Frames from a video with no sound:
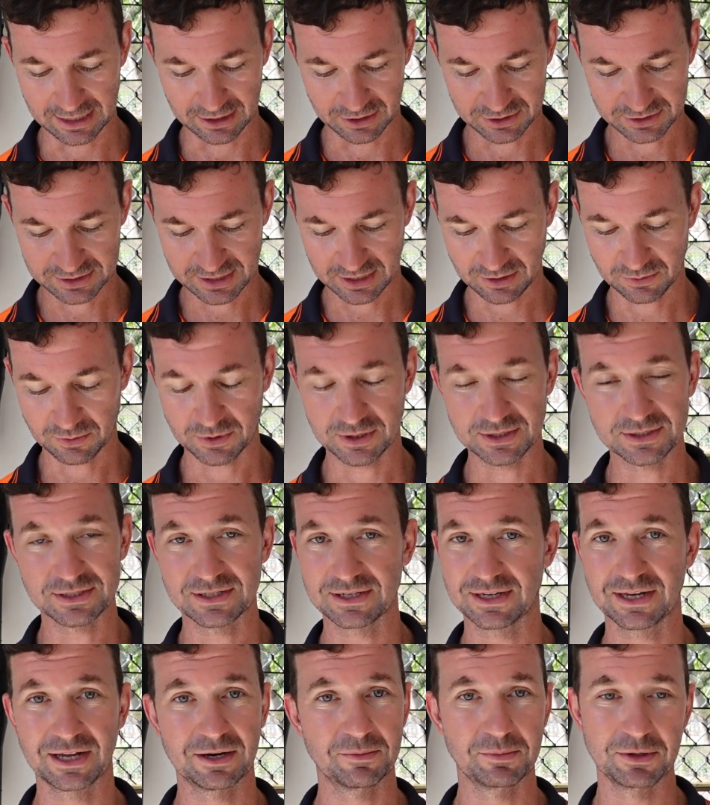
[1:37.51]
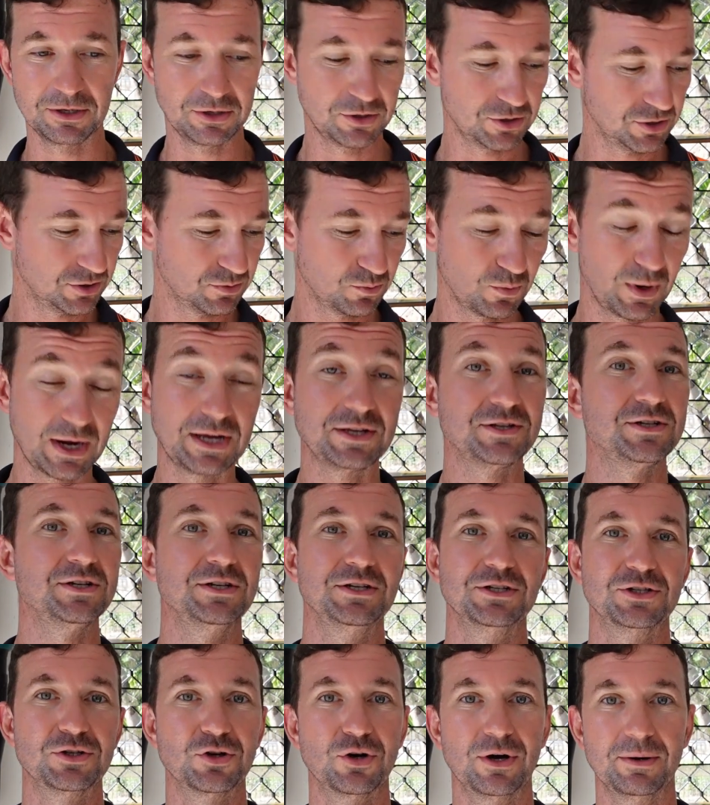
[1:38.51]
because otherwise you're going to be wasting
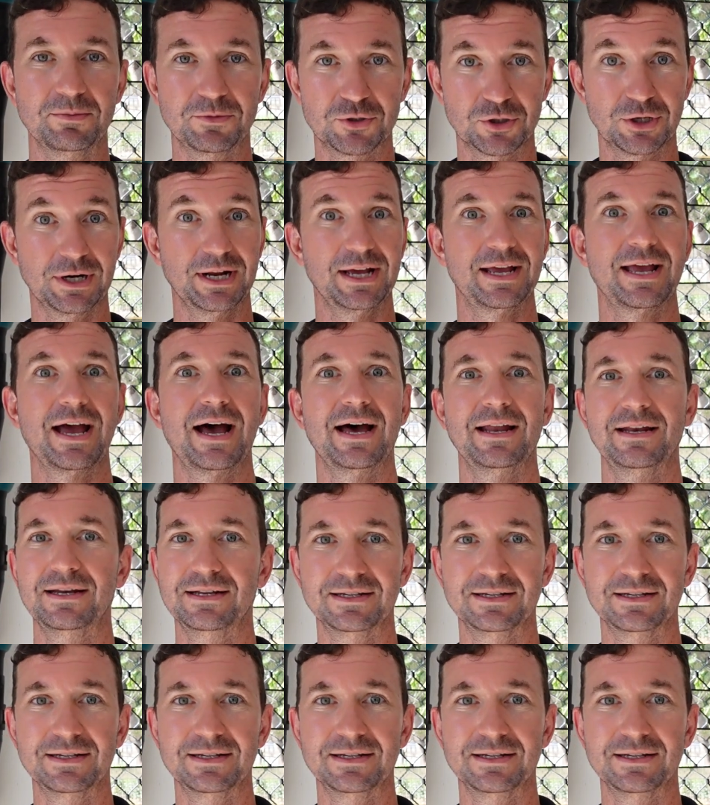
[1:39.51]
your time trying to cut.